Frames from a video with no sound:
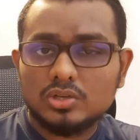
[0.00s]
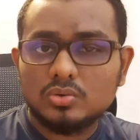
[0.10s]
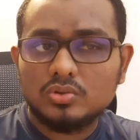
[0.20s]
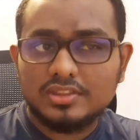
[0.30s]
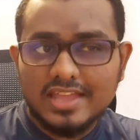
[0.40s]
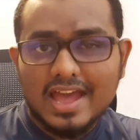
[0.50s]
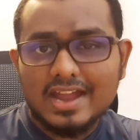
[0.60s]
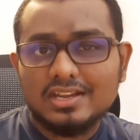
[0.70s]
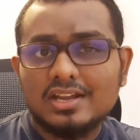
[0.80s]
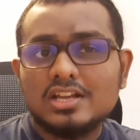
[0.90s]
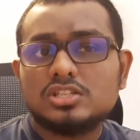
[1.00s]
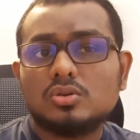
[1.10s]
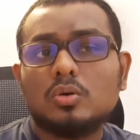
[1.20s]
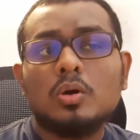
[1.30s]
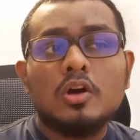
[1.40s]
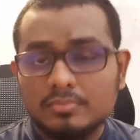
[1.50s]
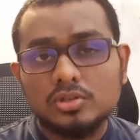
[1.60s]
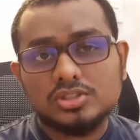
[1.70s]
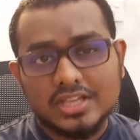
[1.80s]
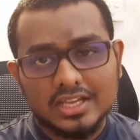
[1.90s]
into that. So for them
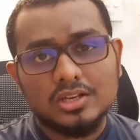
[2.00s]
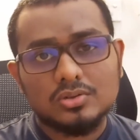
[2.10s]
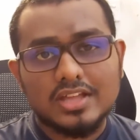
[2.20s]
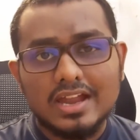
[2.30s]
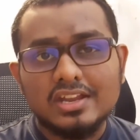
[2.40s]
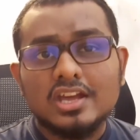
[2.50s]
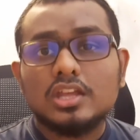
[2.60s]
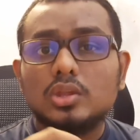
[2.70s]
to check into that,